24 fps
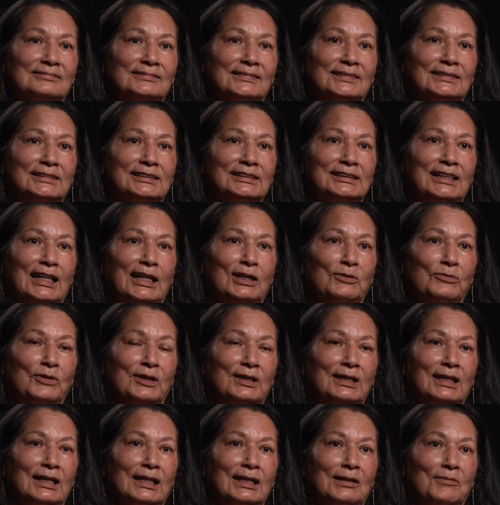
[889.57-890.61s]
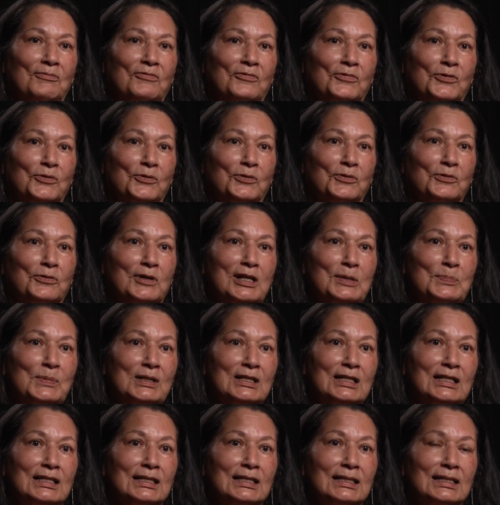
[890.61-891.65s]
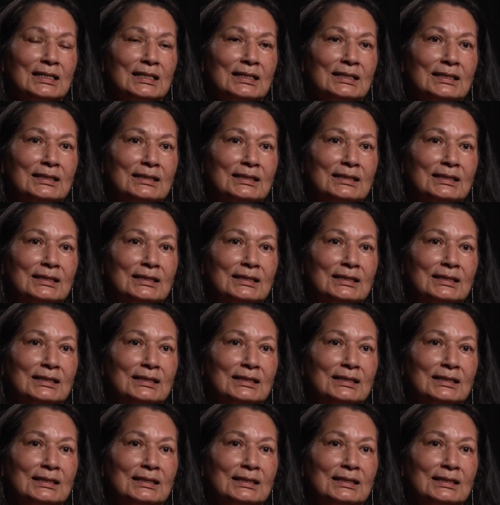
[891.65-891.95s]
and stayed with them for 3 months.